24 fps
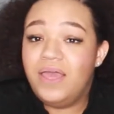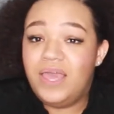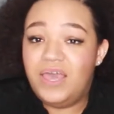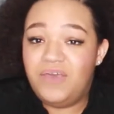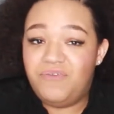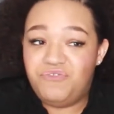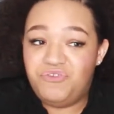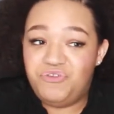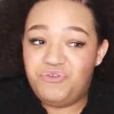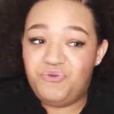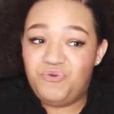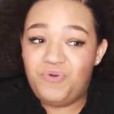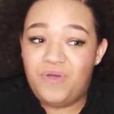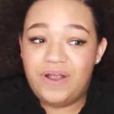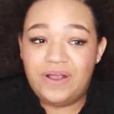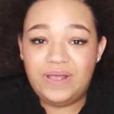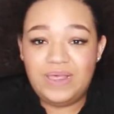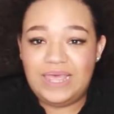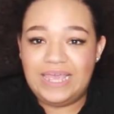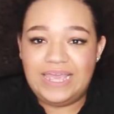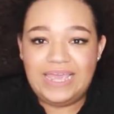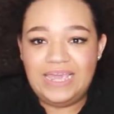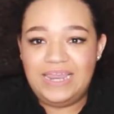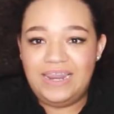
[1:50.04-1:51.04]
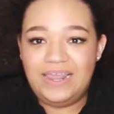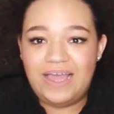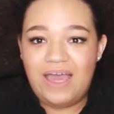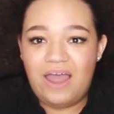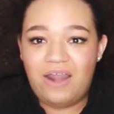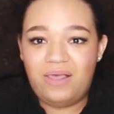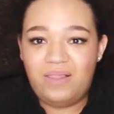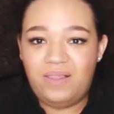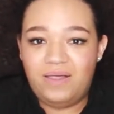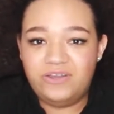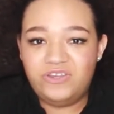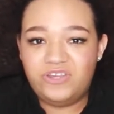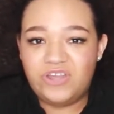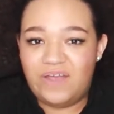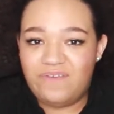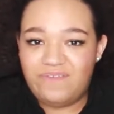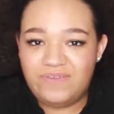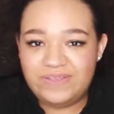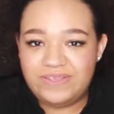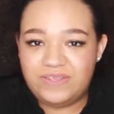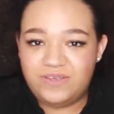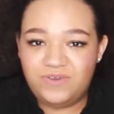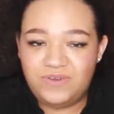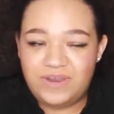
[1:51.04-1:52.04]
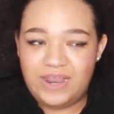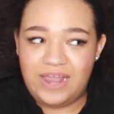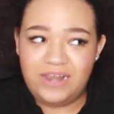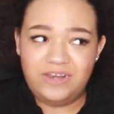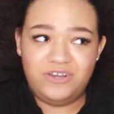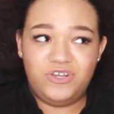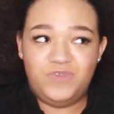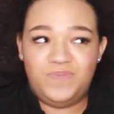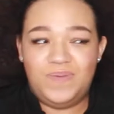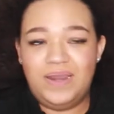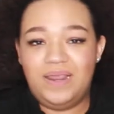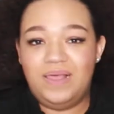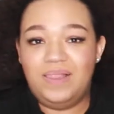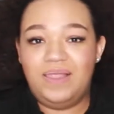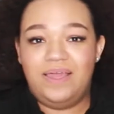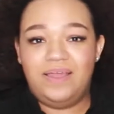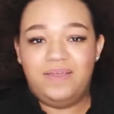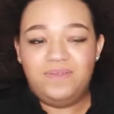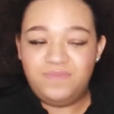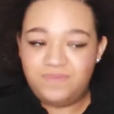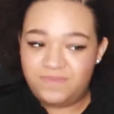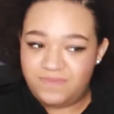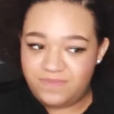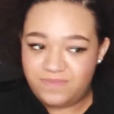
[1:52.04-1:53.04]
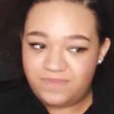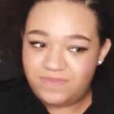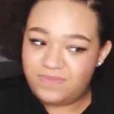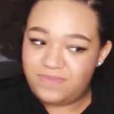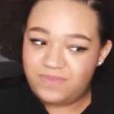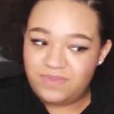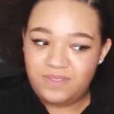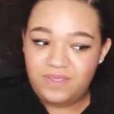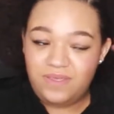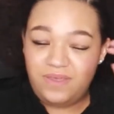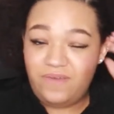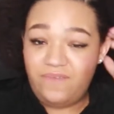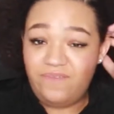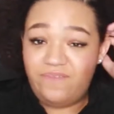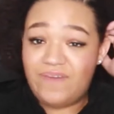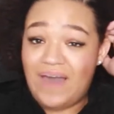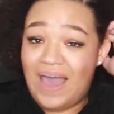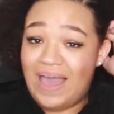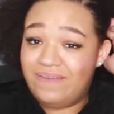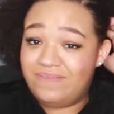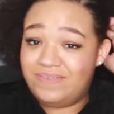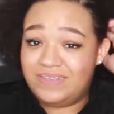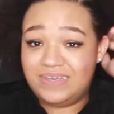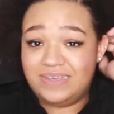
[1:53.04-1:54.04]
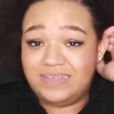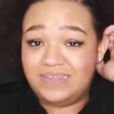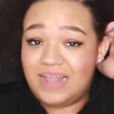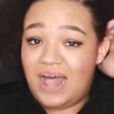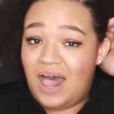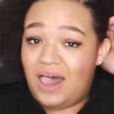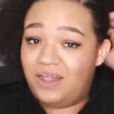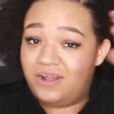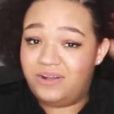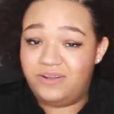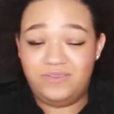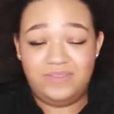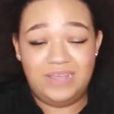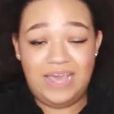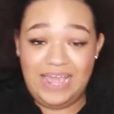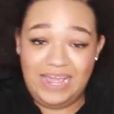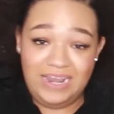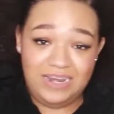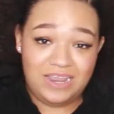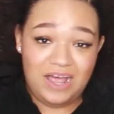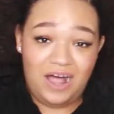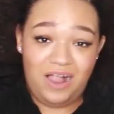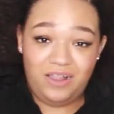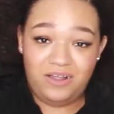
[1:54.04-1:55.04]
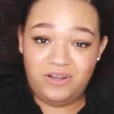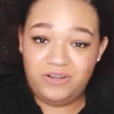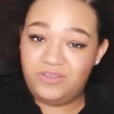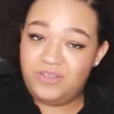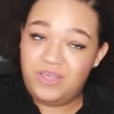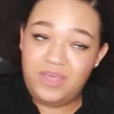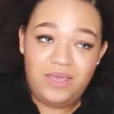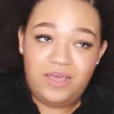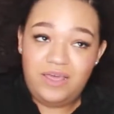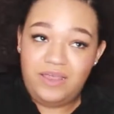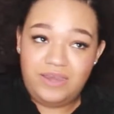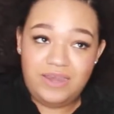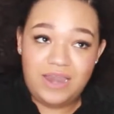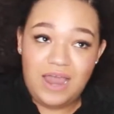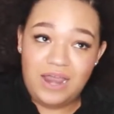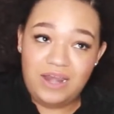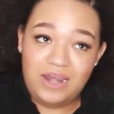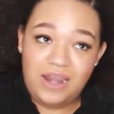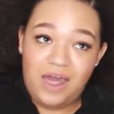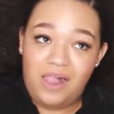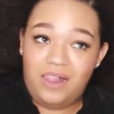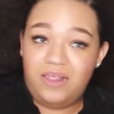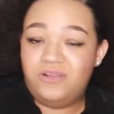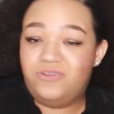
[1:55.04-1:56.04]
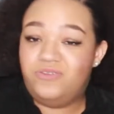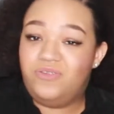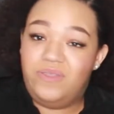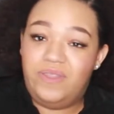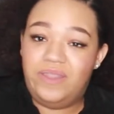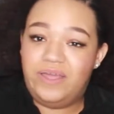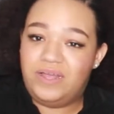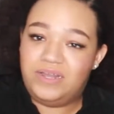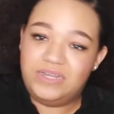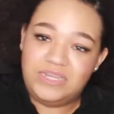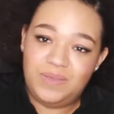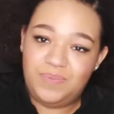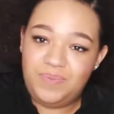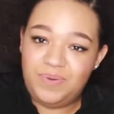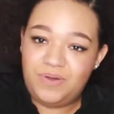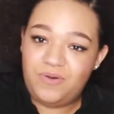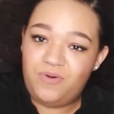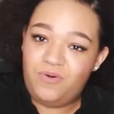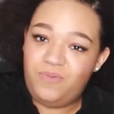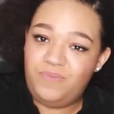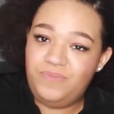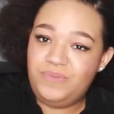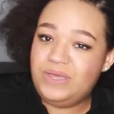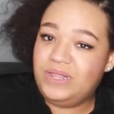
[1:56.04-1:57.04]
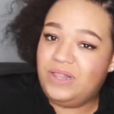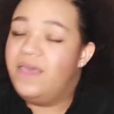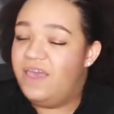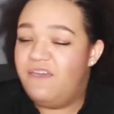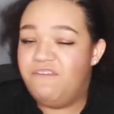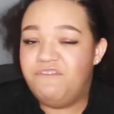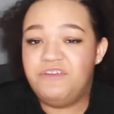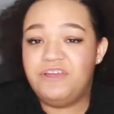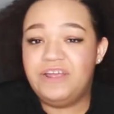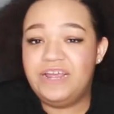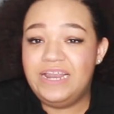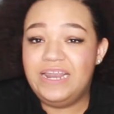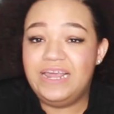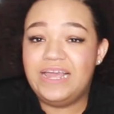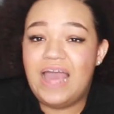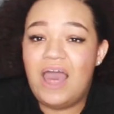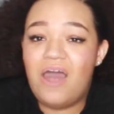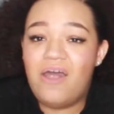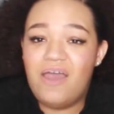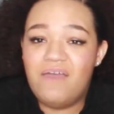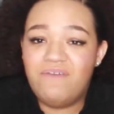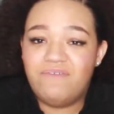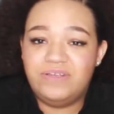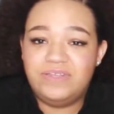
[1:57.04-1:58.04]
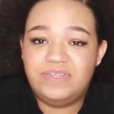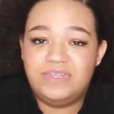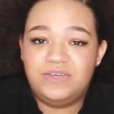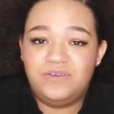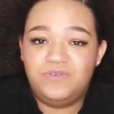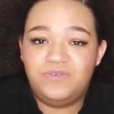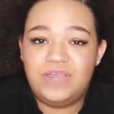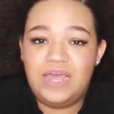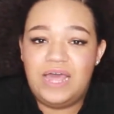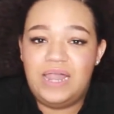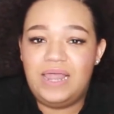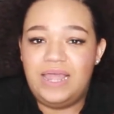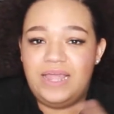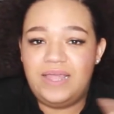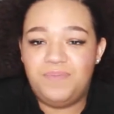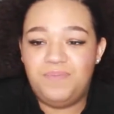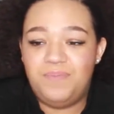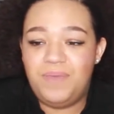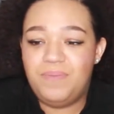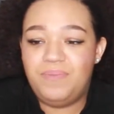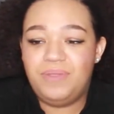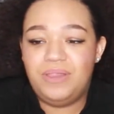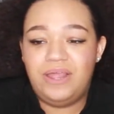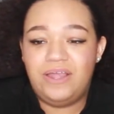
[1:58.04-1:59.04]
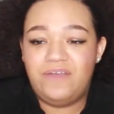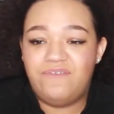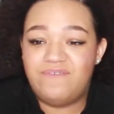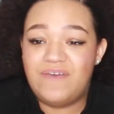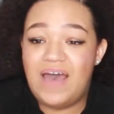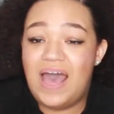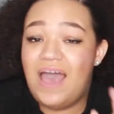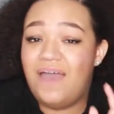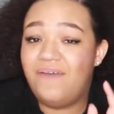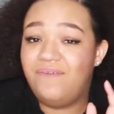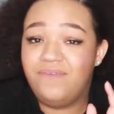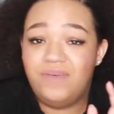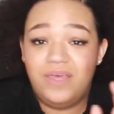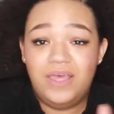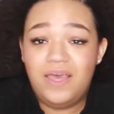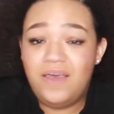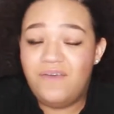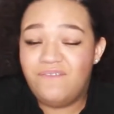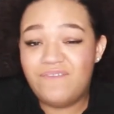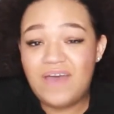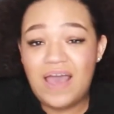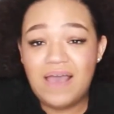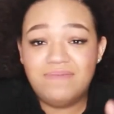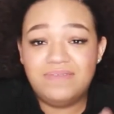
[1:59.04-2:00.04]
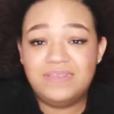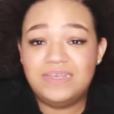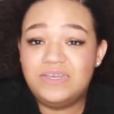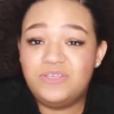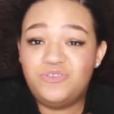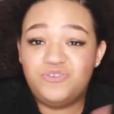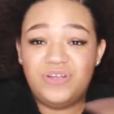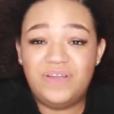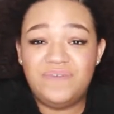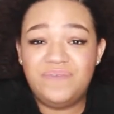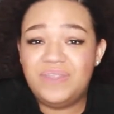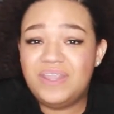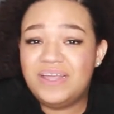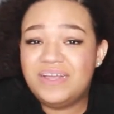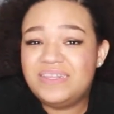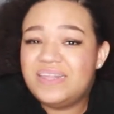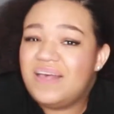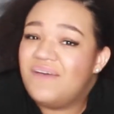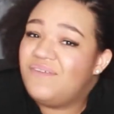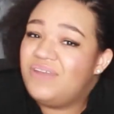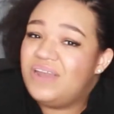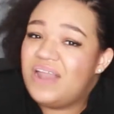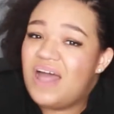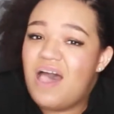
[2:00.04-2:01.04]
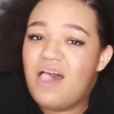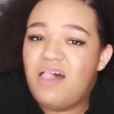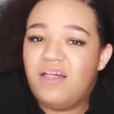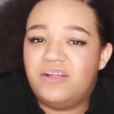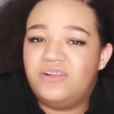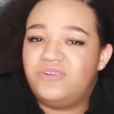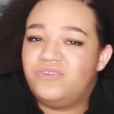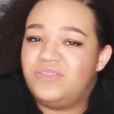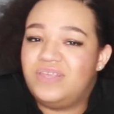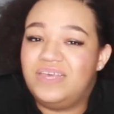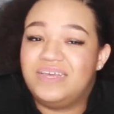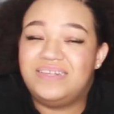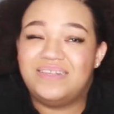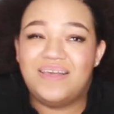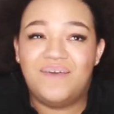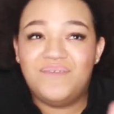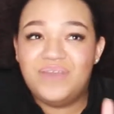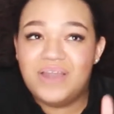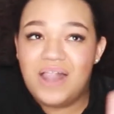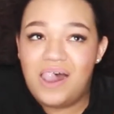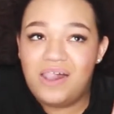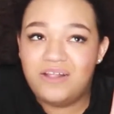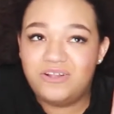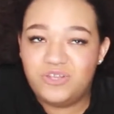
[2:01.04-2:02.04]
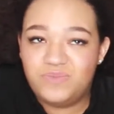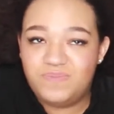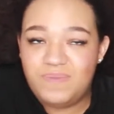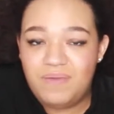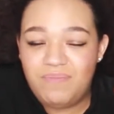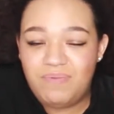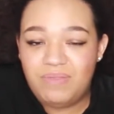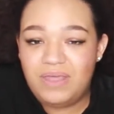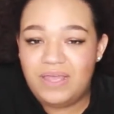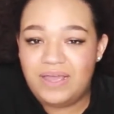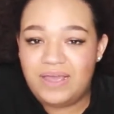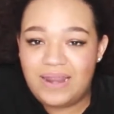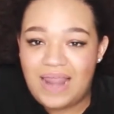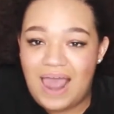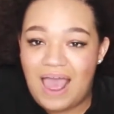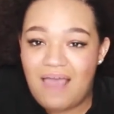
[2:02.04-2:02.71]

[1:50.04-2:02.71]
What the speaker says: If you are like eating out at lunch every single day and you're spending like $5, $6, $8, $9 on like a typical meal. If you're eating out every single day, like maybe like $5, $6, or even like $7, like $7 maybe like an